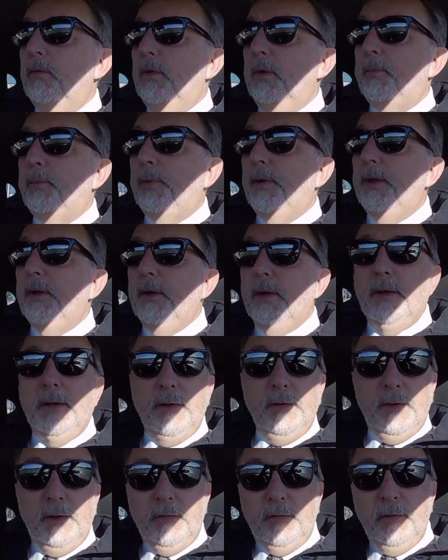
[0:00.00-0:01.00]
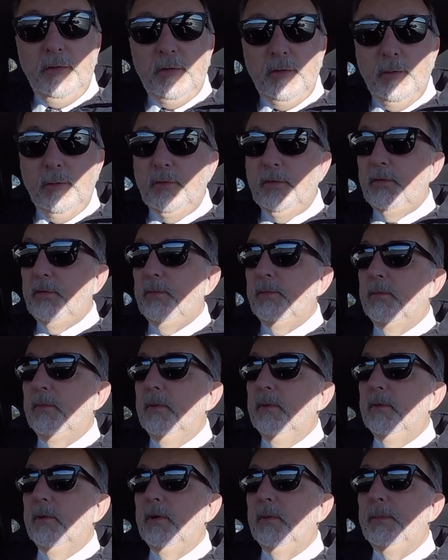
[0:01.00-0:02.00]
Pretty good conditions. It was a
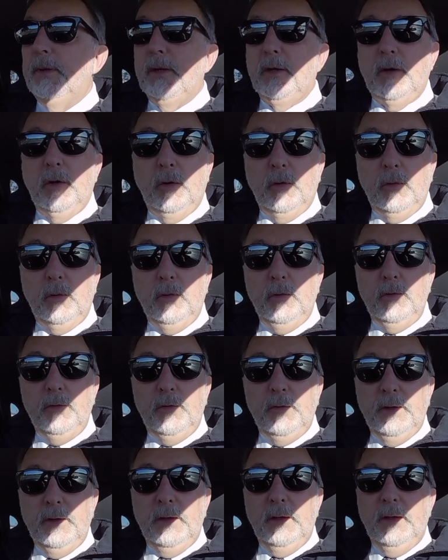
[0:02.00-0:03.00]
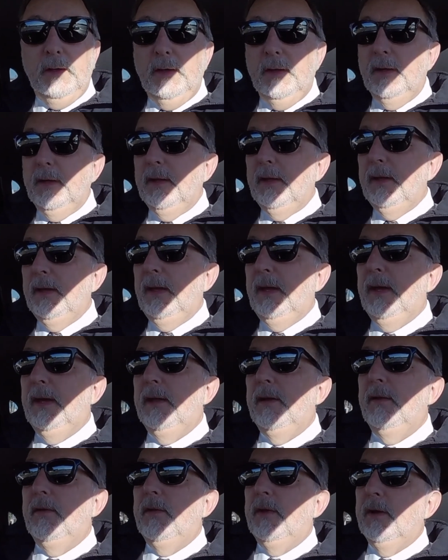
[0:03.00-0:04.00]
little bit cold,
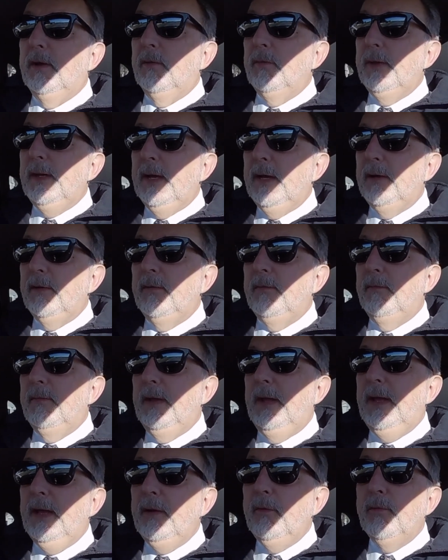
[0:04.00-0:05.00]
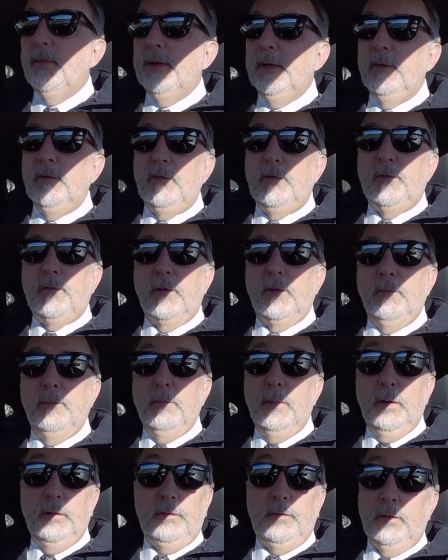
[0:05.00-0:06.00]
and we had headwinds for
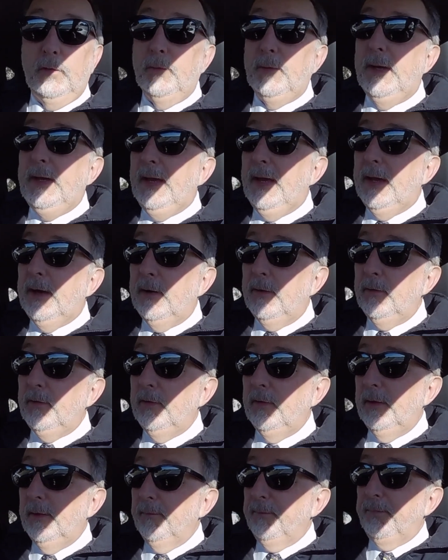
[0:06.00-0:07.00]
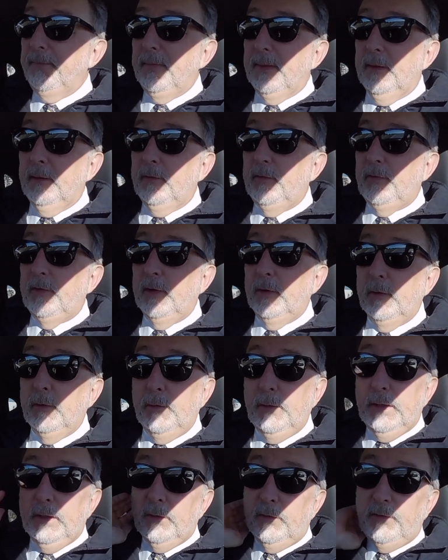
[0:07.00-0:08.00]
most of the way out. So
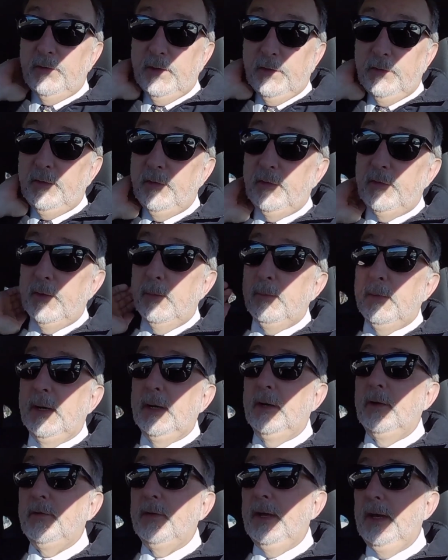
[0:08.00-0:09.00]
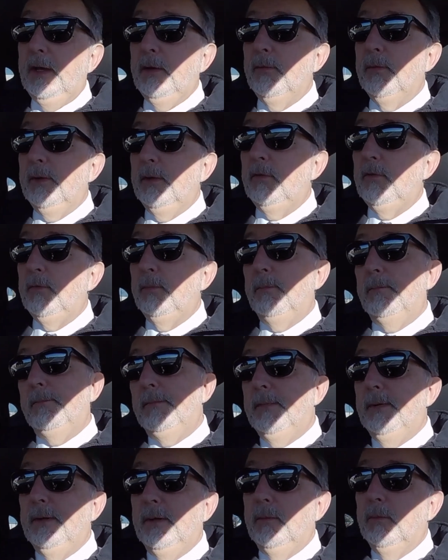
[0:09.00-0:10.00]
60 some miles of headwinds,
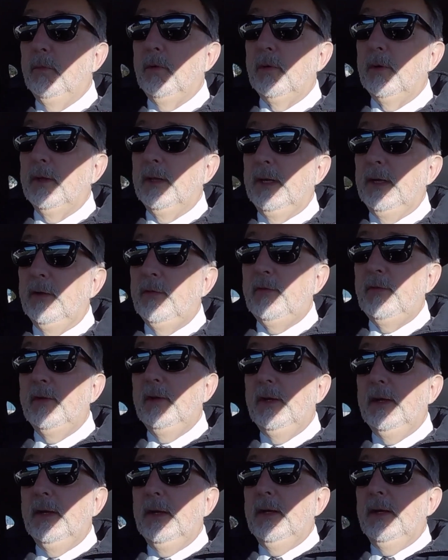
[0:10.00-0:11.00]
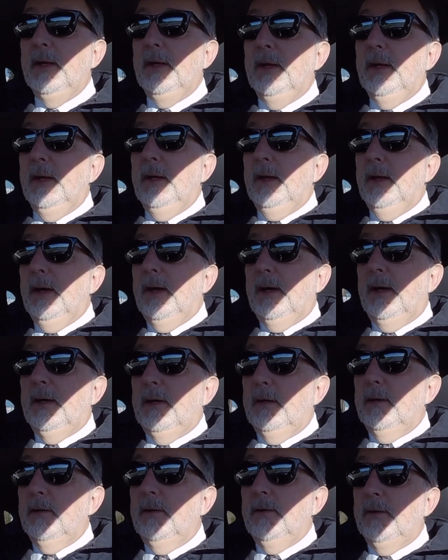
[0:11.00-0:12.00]
more or less,
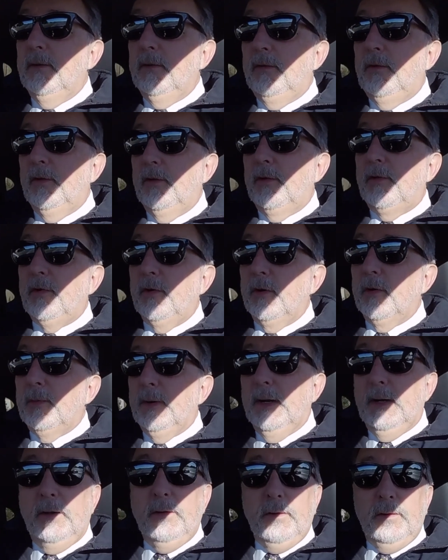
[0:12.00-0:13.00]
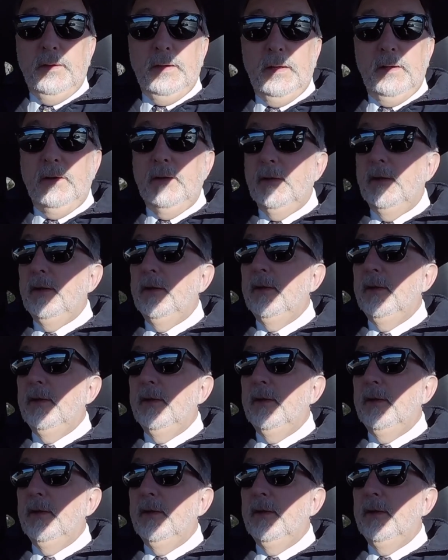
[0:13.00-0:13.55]
to the turnaround, and then